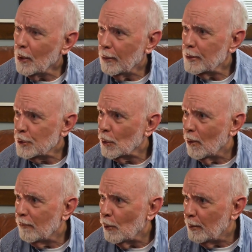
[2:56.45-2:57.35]
on a show
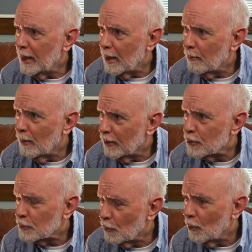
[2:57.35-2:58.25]
of obeying
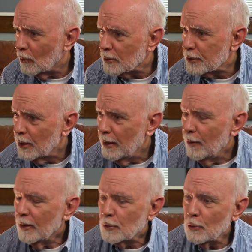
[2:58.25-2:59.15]
Mother's rules.
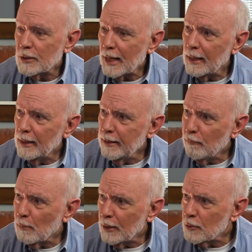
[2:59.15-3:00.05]
As soon as I leave
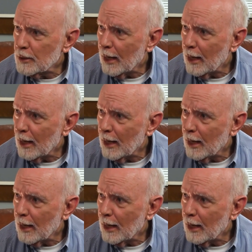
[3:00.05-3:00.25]
Mother's